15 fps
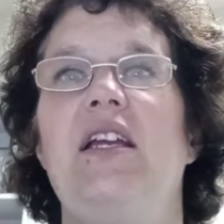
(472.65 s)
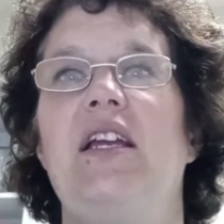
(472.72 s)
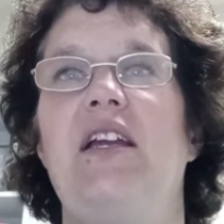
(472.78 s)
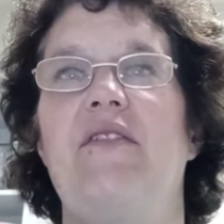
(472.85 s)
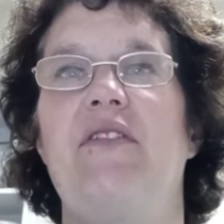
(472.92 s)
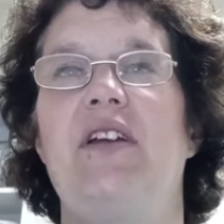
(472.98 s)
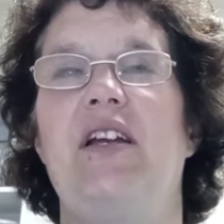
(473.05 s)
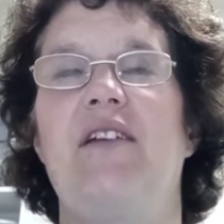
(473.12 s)

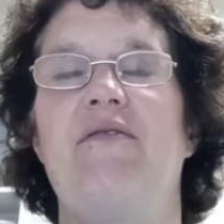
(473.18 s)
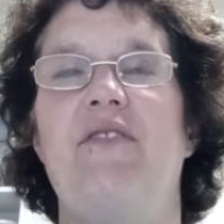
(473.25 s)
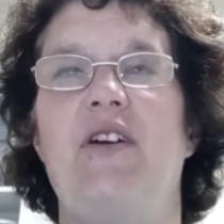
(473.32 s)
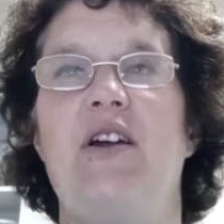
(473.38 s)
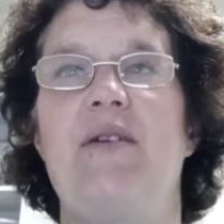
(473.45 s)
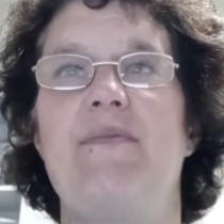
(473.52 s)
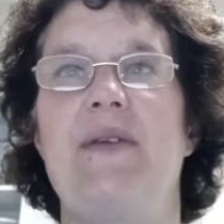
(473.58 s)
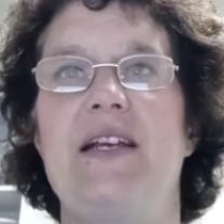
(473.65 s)
giving a
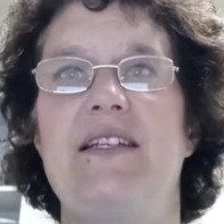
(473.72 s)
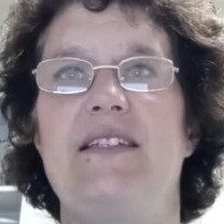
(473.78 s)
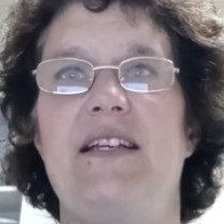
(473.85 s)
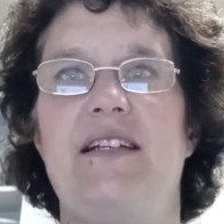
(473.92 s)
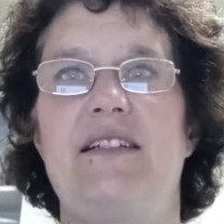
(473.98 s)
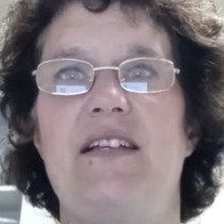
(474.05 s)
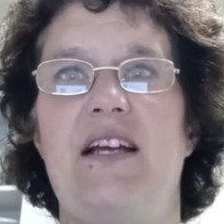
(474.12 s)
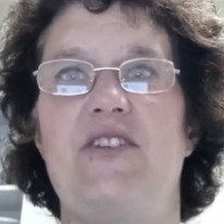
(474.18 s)
very basic
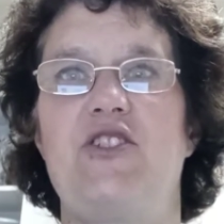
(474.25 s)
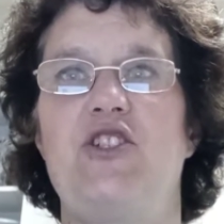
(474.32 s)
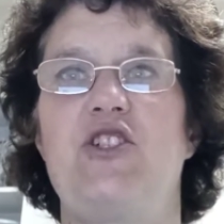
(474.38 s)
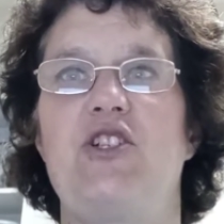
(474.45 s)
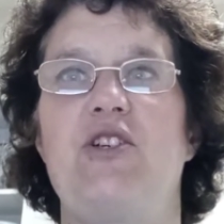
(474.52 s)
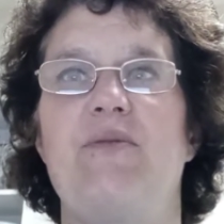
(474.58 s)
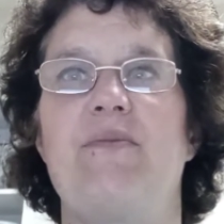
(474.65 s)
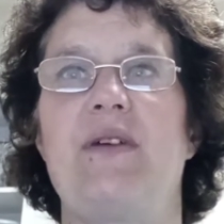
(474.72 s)
touch
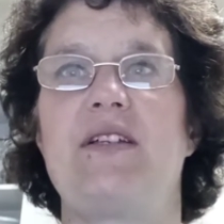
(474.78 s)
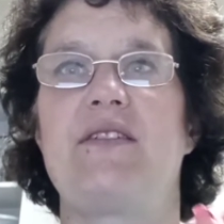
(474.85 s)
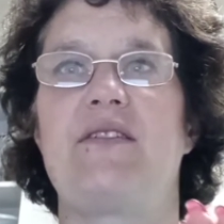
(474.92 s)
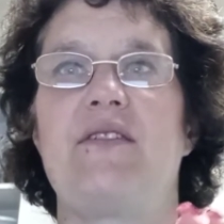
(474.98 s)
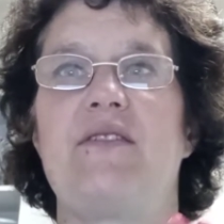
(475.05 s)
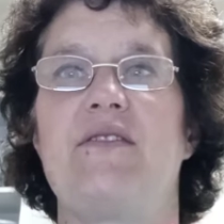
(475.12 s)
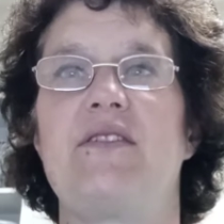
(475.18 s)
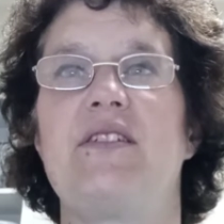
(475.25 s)
to your
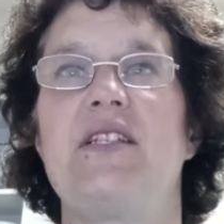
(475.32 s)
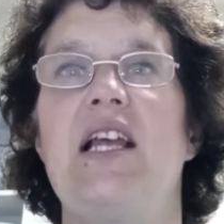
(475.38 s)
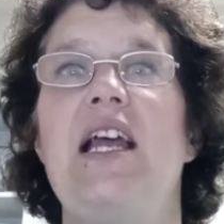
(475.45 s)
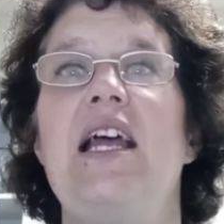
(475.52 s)
muscles,